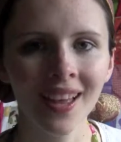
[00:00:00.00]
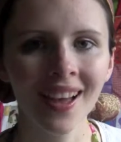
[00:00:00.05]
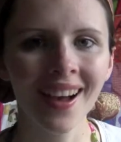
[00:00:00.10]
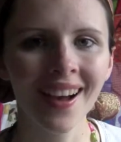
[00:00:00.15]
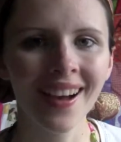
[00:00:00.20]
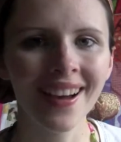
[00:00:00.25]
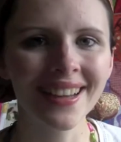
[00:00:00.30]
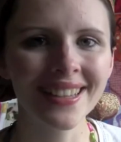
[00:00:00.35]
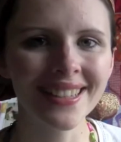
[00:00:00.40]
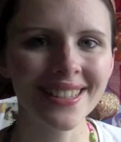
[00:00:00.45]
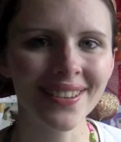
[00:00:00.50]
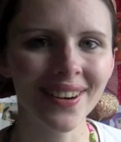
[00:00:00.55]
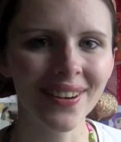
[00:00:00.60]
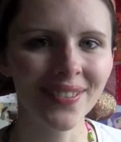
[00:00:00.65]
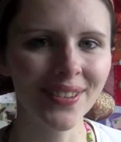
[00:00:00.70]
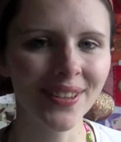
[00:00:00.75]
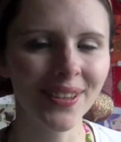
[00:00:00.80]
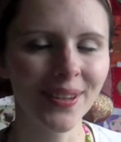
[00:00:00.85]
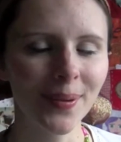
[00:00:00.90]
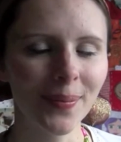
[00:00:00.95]
Hi, it's
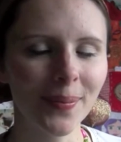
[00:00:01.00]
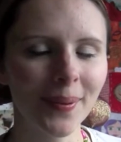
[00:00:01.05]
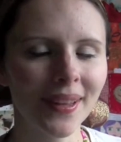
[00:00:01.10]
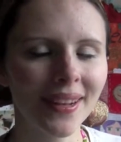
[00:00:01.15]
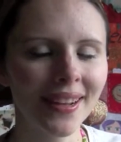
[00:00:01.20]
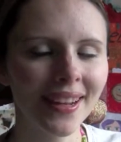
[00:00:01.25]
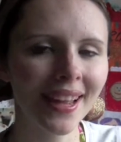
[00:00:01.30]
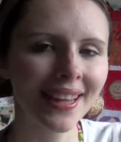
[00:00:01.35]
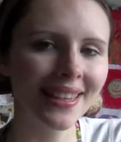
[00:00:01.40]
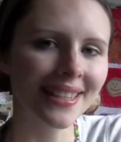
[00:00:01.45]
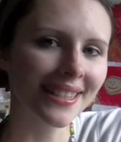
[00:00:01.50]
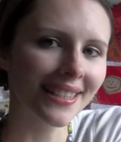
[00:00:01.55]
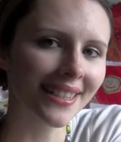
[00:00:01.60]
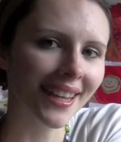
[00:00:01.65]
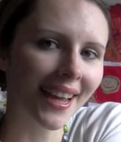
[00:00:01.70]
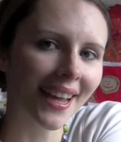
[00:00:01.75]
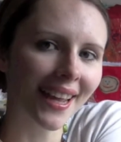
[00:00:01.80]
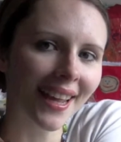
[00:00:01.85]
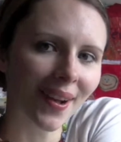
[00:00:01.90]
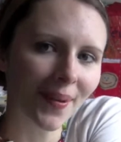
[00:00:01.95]
Crafty Cupid, and
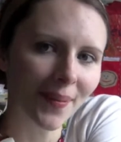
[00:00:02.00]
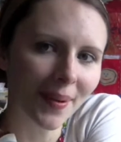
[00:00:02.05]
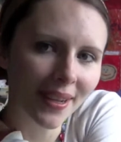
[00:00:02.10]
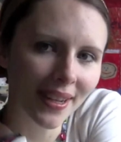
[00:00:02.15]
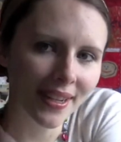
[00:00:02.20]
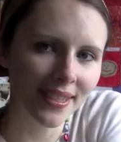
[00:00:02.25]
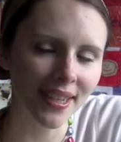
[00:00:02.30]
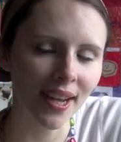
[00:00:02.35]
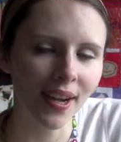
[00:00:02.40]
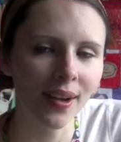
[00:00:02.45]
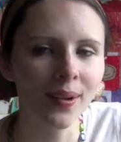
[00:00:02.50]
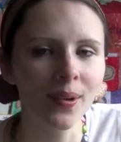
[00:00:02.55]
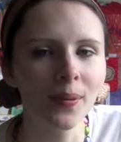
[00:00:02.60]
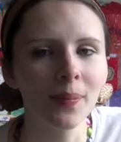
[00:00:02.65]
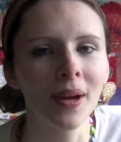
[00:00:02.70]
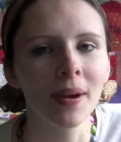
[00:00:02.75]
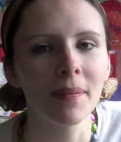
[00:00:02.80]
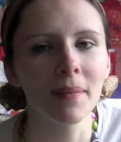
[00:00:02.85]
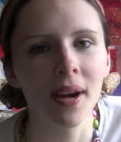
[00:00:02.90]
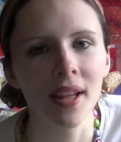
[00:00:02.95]
today I'm going to tell you
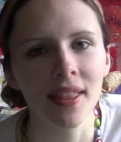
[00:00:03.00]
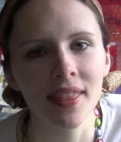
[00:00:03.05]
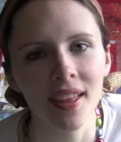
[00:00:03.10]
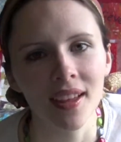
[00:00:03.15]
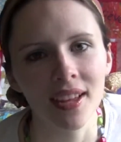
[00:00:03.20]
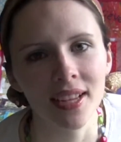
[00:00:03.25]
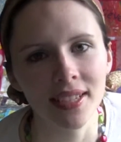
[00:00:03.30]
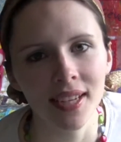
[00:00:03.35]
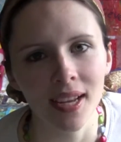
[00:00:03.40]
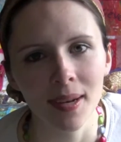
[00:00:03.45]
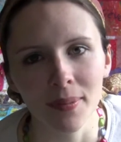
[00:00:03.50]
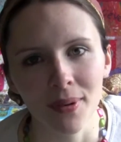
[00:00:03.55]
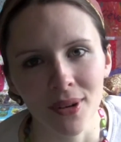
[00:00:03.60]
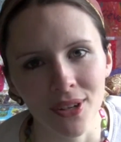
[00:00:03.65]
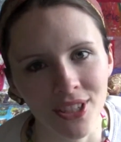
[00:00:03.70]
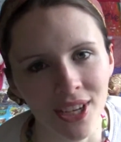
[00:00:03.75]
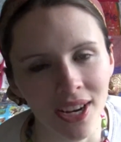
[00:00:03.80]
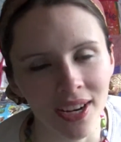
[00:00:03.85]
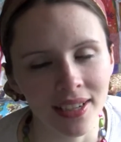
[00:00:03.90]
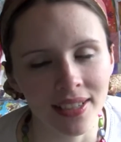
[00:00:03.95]
about my 30-day
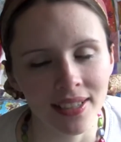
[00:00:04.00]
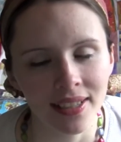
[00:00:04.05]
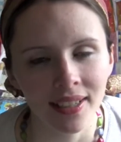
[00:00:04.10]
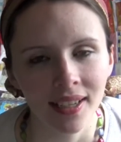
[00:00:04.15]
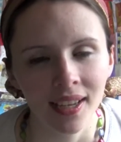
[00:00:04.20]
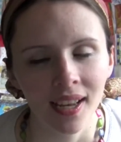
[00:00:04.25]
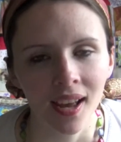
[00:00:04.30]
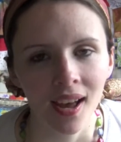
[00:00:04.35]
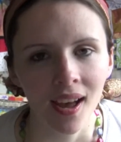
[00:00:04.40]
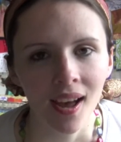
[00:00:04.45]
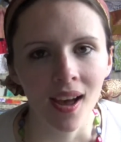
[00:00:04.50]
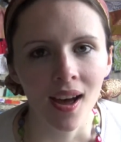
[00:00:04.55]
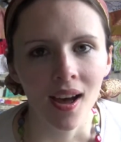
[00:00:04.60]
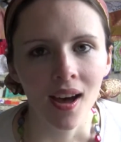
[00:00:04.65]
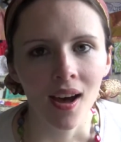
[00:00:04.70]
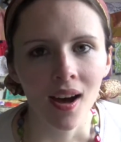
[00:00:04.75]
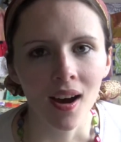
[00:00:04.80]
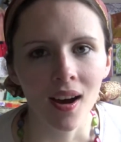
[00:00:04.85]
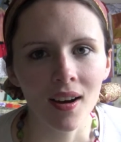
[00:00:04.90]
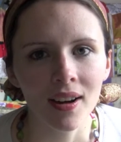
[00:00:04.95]
project.
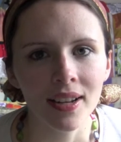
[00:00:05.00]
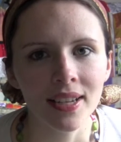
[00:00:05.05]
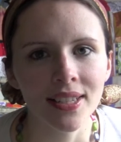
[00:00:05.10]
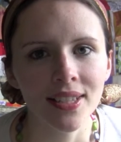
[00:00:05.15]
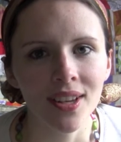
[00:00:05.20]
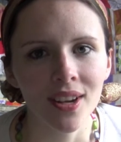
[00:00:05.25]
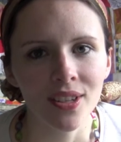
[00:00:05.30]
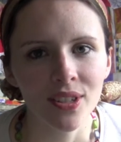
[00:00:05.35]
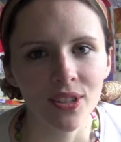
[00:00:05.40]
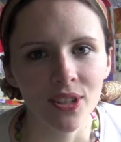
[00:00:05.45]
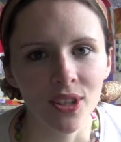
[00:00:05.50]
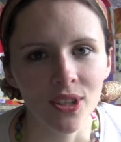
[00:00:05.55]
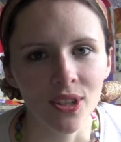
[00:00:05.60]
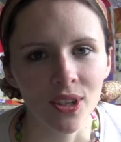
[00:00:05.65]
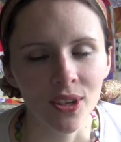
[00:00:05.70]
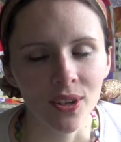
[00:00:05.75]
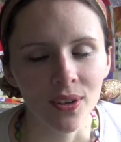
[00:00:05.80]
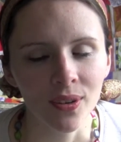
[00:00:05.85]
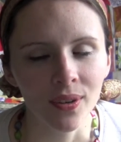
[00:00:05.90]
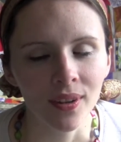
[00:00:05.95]
I decided to
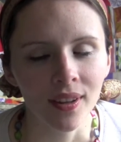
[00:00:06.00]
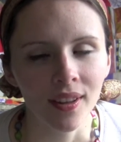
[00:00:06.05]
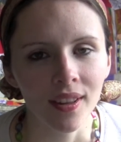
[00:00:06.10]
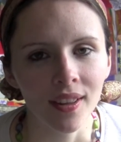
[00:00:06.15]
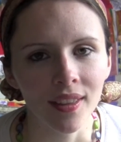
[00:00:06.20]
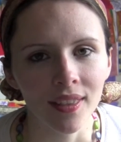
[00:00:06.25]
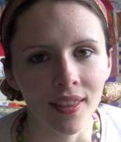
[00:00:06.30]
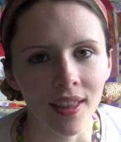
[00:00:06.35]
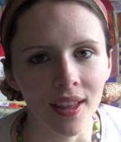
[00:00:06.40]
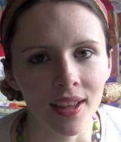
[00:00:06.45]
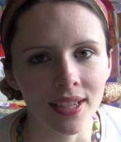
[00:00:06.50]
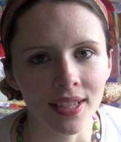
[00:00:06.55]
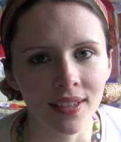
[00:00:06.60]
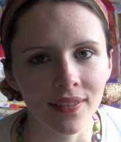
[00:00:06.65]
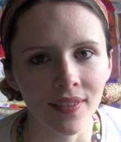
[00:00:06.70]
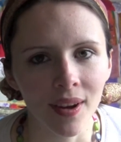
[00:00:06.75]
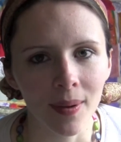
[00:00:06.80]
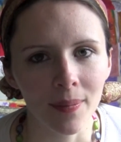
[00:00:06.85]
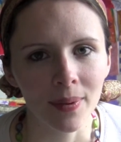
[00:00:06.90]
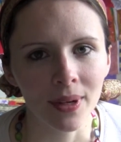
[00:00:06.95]
do 30
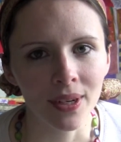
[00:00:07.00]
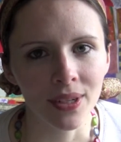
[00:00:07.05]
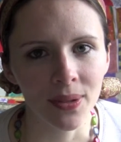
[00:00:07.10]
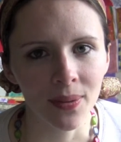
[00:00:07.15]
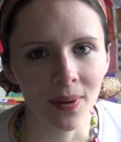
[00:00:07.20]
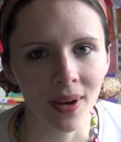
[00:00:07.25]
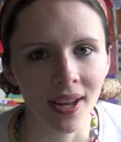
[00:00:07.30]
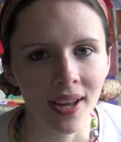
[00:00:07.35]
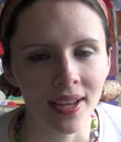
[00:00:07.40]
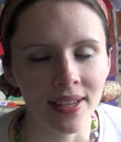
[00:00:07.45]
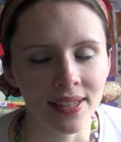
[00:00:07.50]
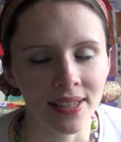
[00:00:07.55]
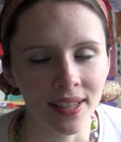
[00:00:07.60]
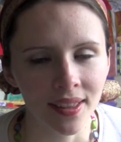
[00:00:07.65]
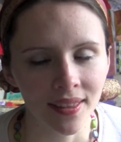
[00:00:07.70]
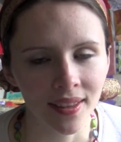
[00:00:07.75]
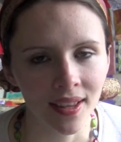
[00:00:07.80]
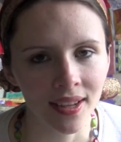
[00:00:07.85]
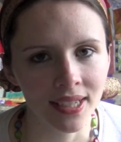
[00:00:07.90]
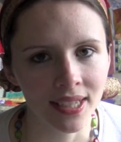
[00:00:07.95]
fabric squares
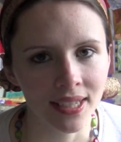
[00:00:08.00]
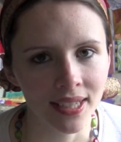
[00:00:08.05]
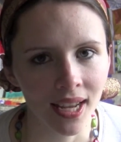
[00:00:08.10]
in 30